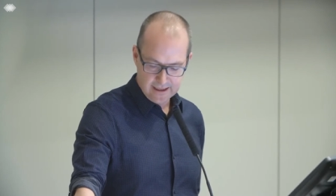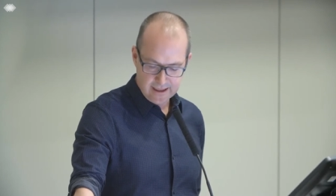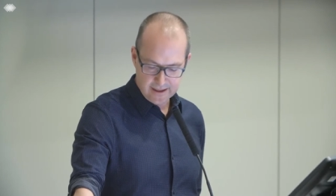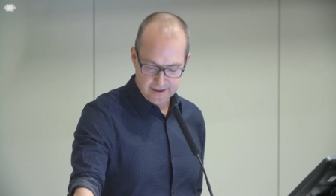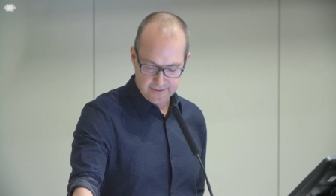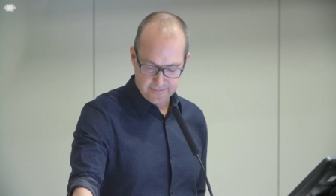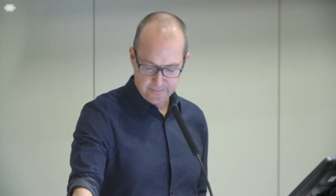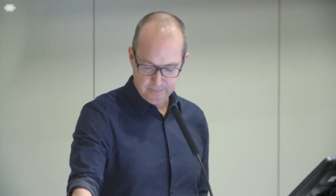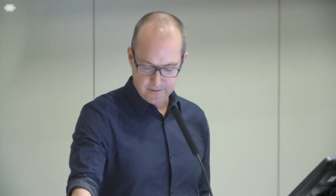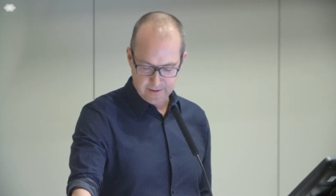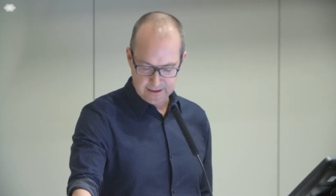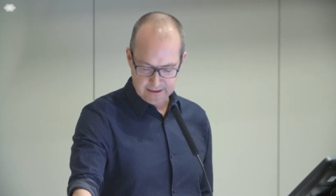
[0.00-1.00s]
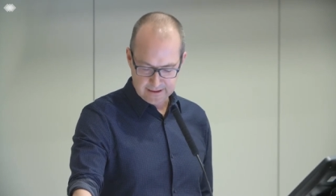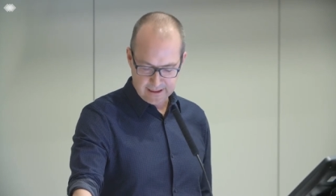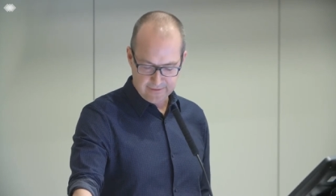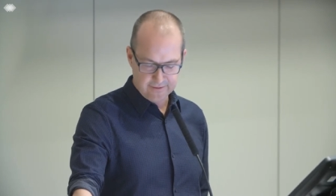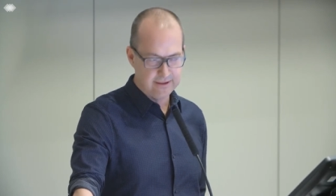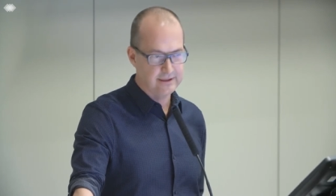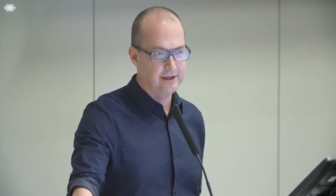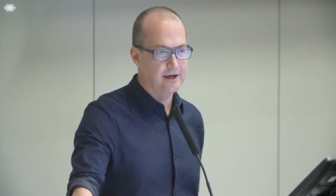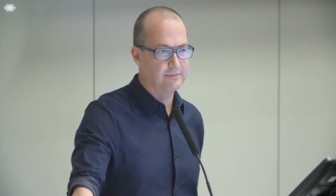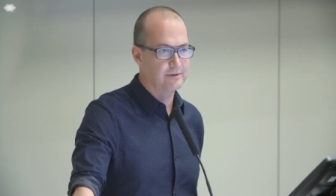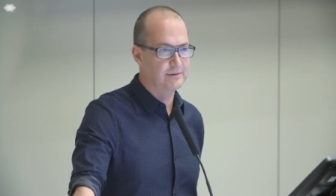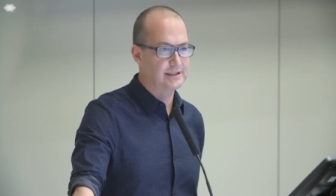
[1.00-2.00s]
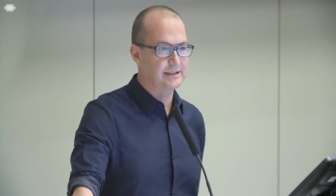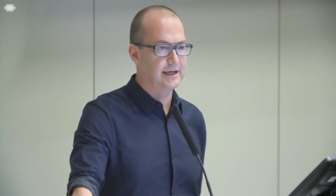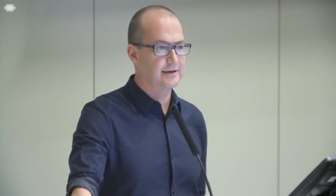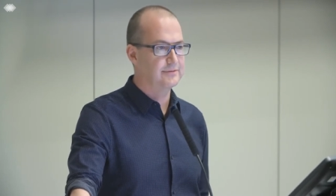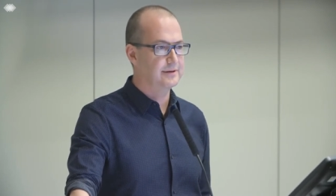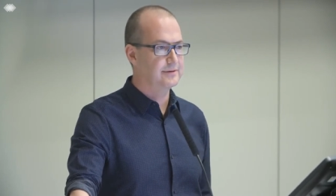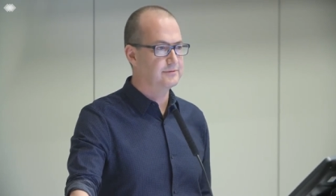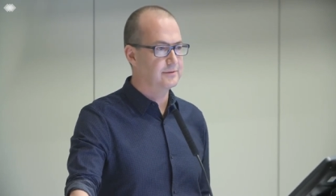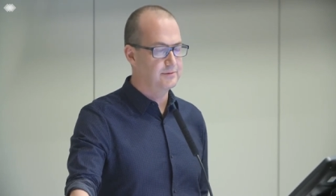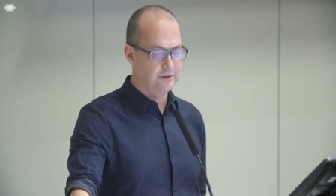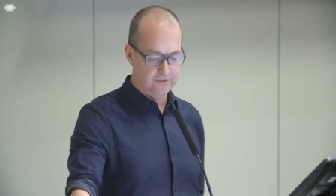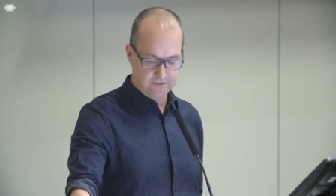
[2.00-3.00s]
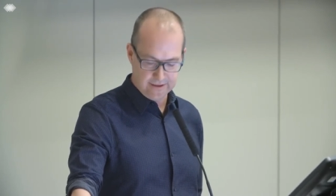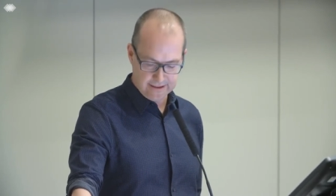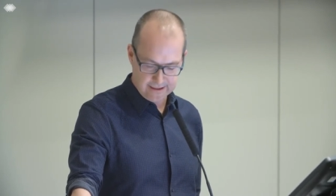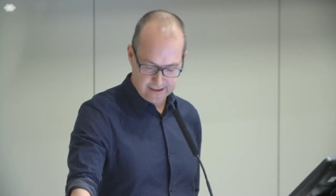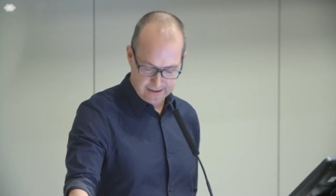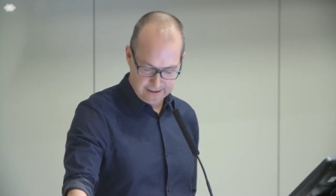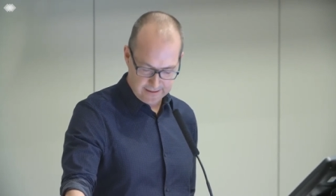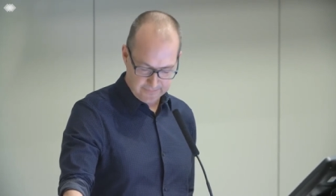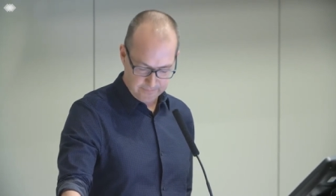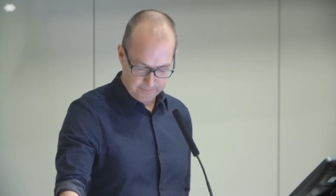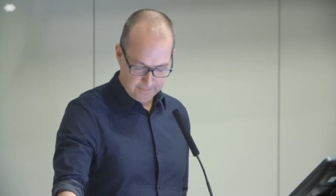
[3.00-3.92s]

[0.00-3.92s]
um, which has left a scar, but which thankfully was removed entirely.